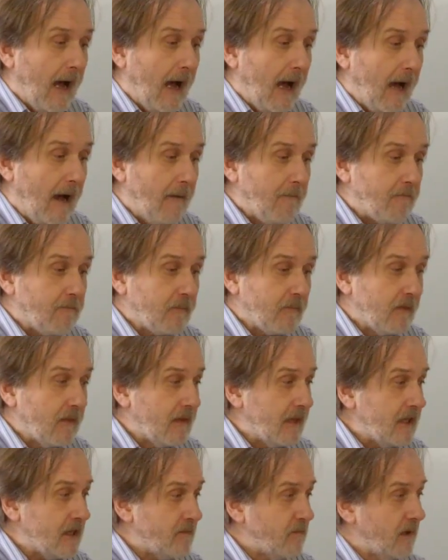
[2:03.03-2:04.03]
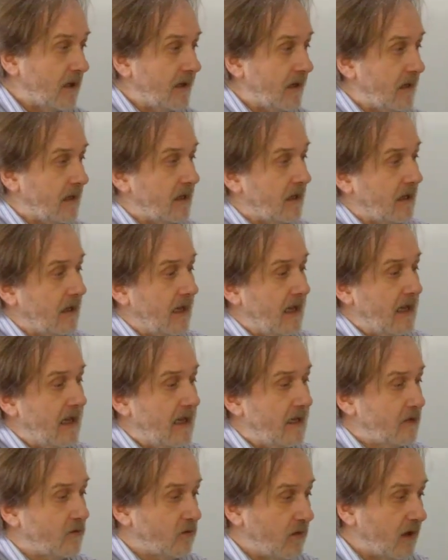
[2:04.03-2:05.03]
Um, this mic
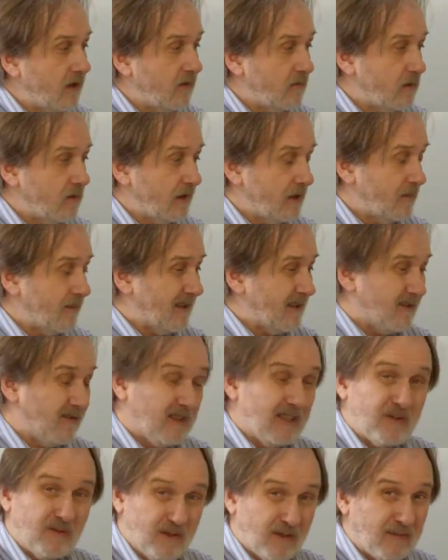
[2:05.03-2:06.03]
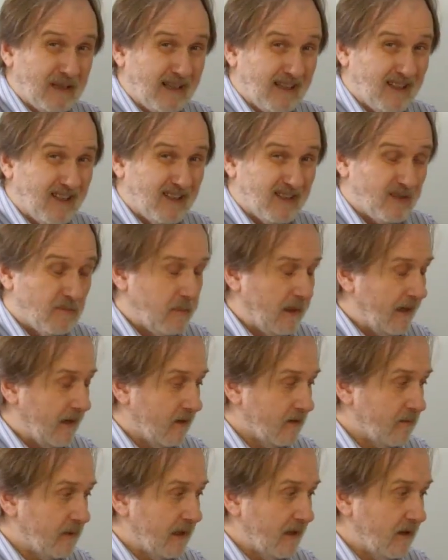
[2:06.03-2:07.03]
is rather more expensive. This was about a hundred
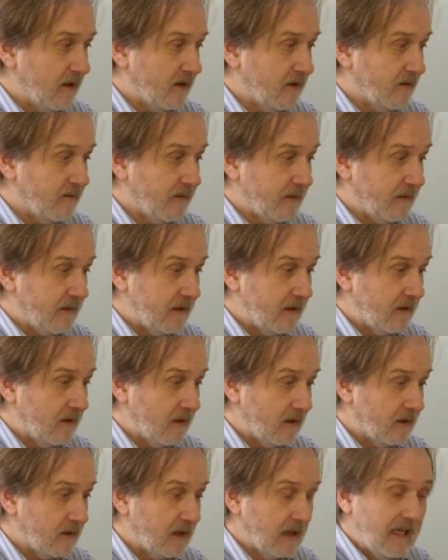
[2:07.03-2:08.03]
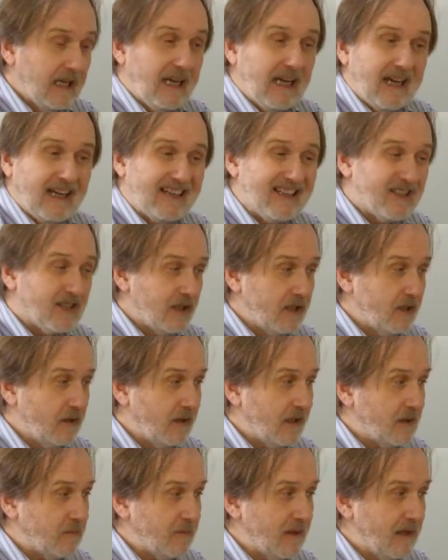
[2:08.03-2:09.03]
pounds, about a hundred and fifty dollars, and it's a
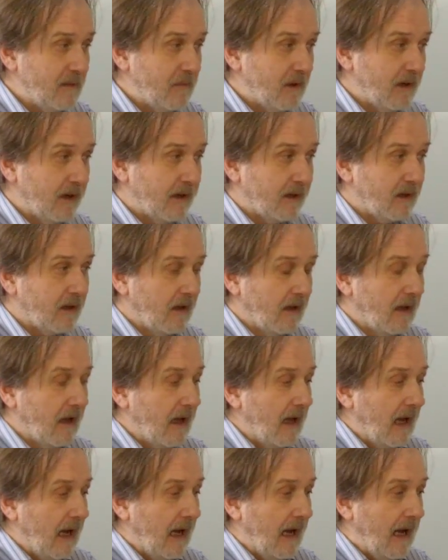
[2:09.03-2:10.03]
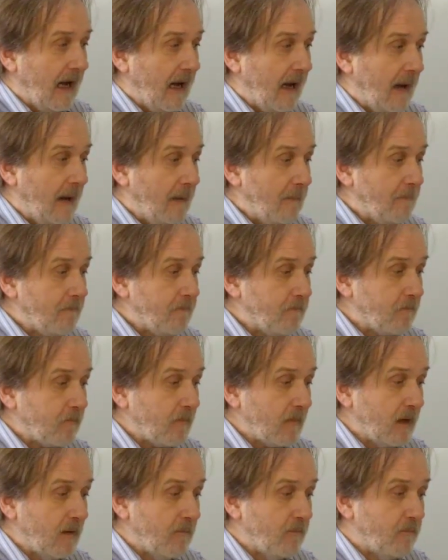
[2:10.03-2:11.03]
U S B mic,
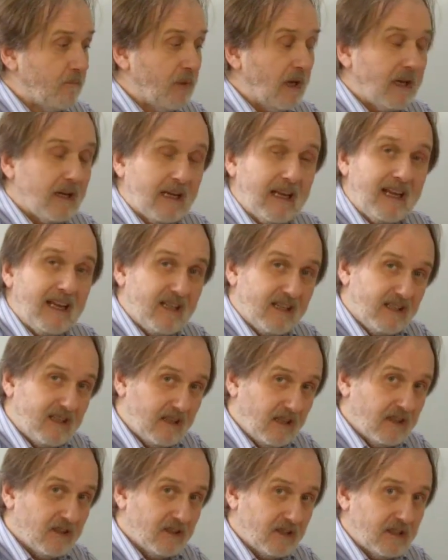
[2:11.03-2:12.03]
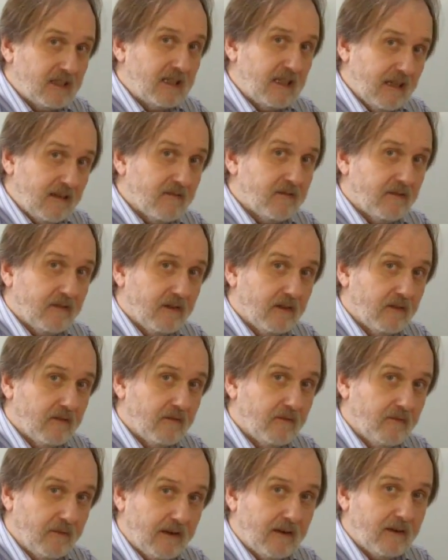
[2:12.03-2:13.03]
um, but it does give
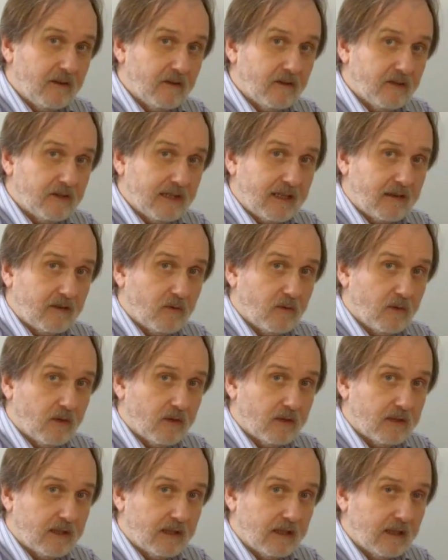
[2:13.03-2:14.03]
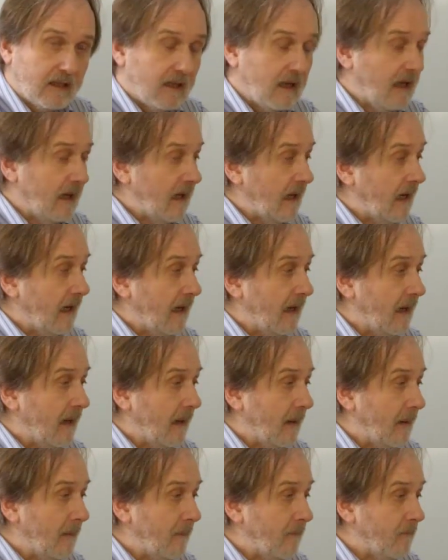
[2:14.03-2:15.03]
very good sound quality,
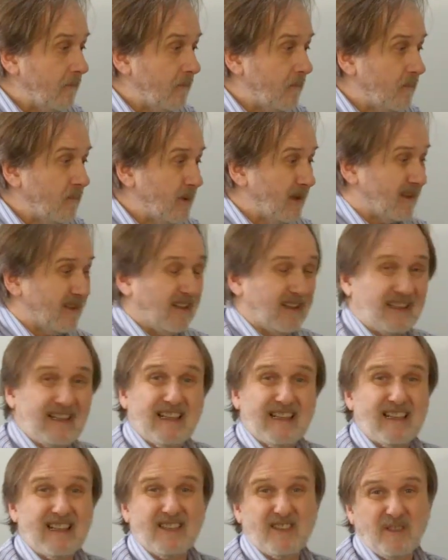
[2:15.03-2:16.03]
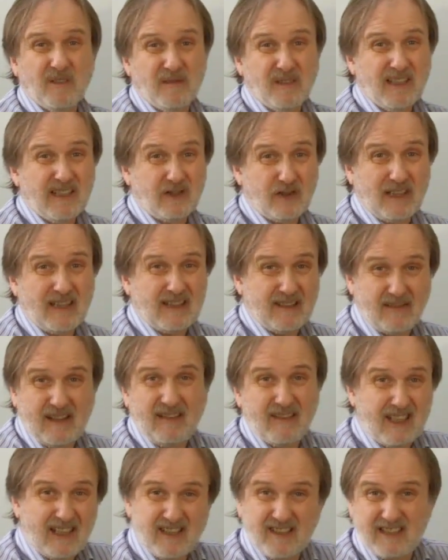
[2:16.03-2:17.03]
um, but clearly it's not very attractive
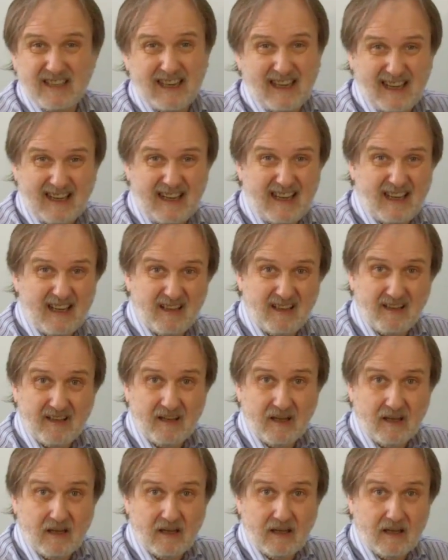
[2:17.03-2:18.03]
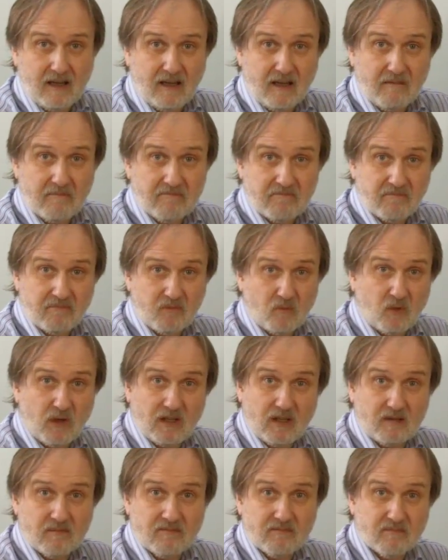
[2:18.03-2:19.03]
having it sat here um,
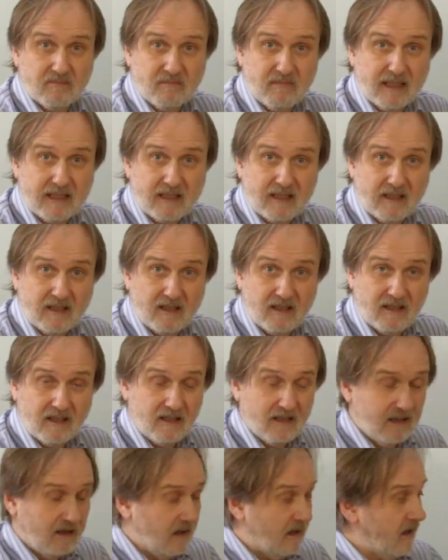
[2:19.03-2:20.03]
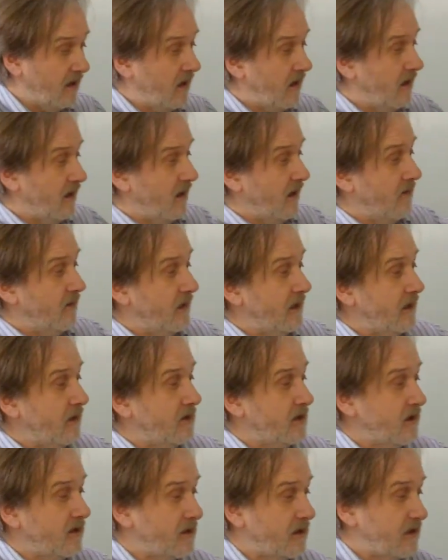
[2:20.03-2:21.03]
while I'm making a, a, a, a
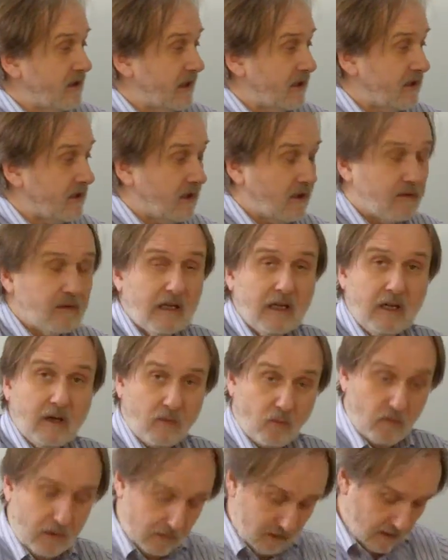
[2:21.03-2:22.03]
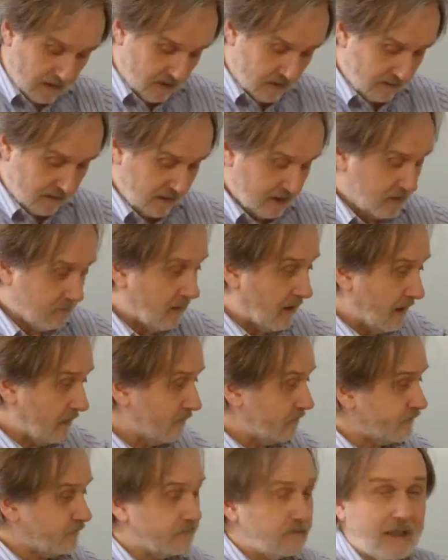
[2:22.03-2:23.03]
video such as this, so we rely on this mic.
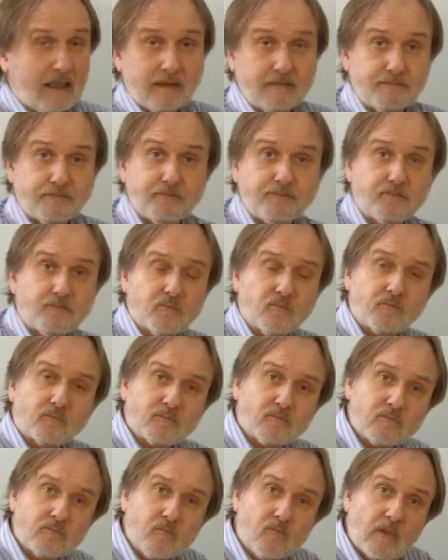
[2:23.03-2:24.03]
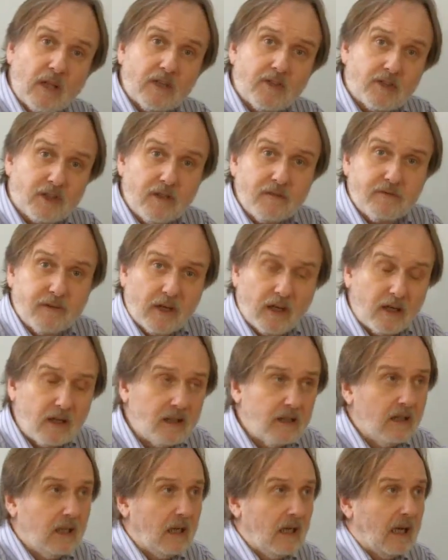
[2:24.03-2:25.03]
Now, so
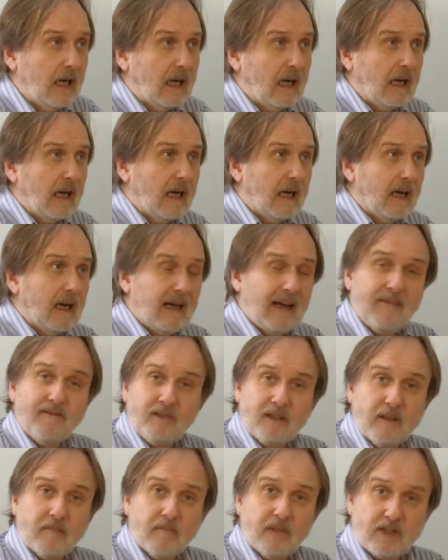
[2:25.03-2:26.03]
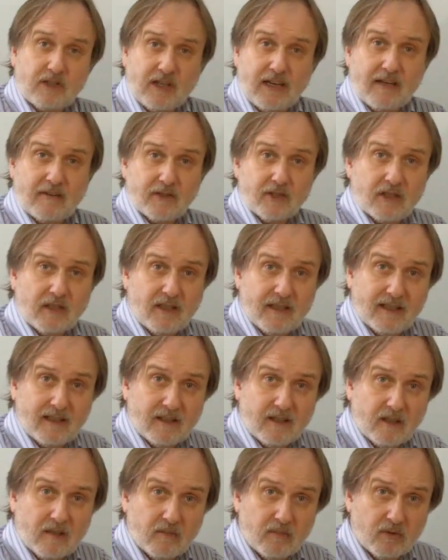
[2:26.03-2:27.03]
far, uh, haven't done much
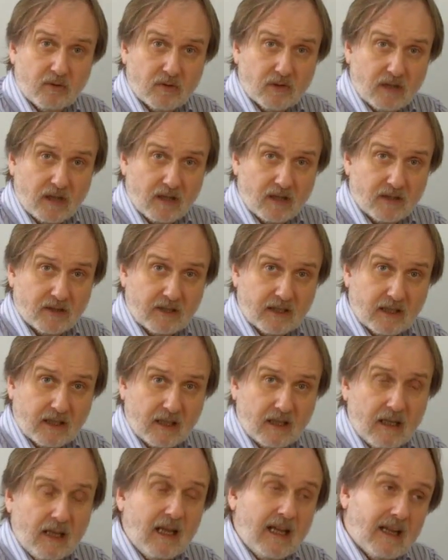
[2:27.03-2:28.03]
outside broadcasting.